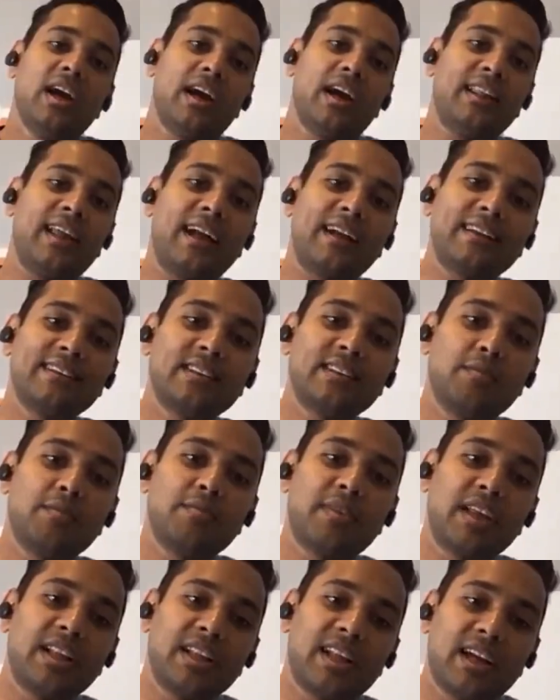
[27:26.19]
And that is
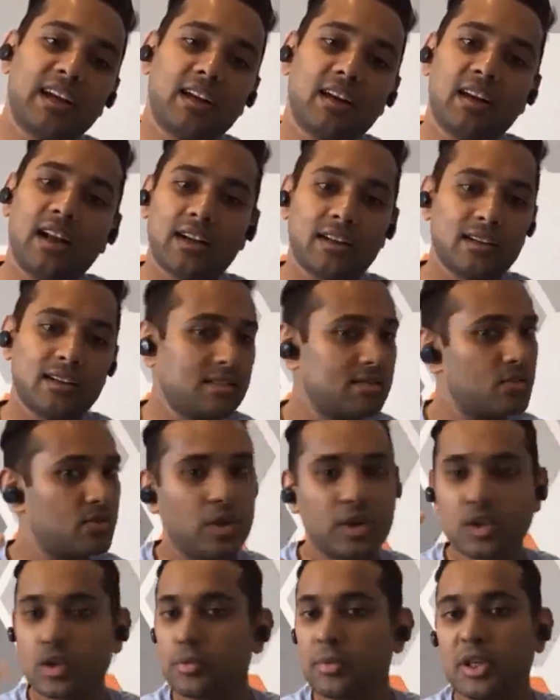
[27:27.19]
something that is
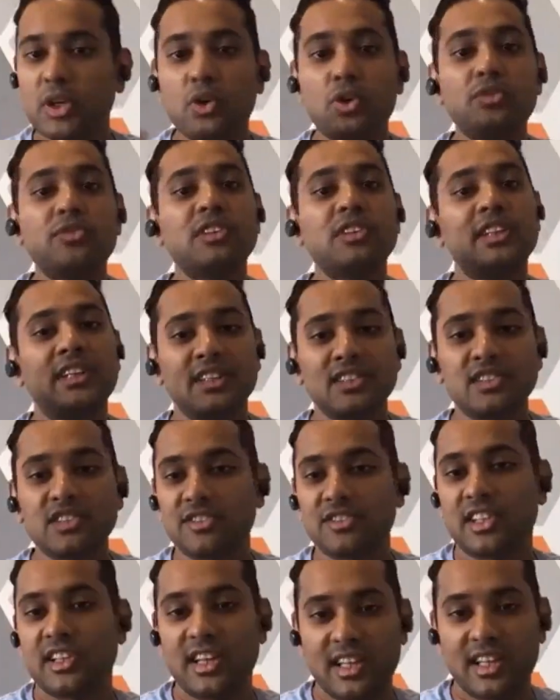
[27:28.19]
going to be true for the rest
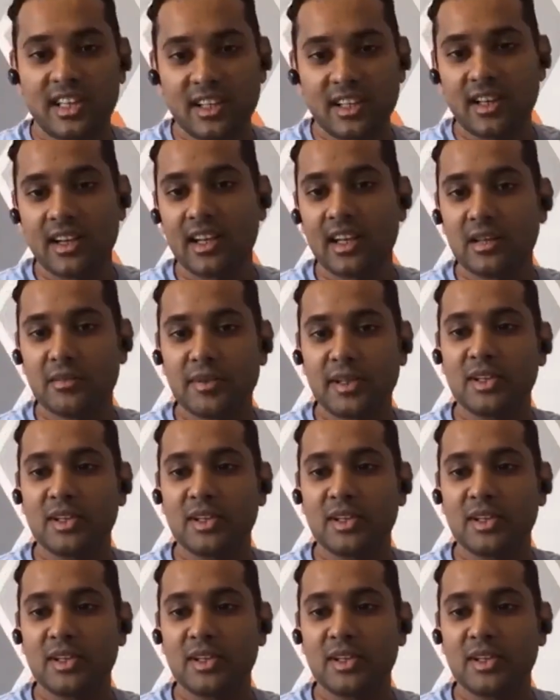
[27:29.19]
of your career, right?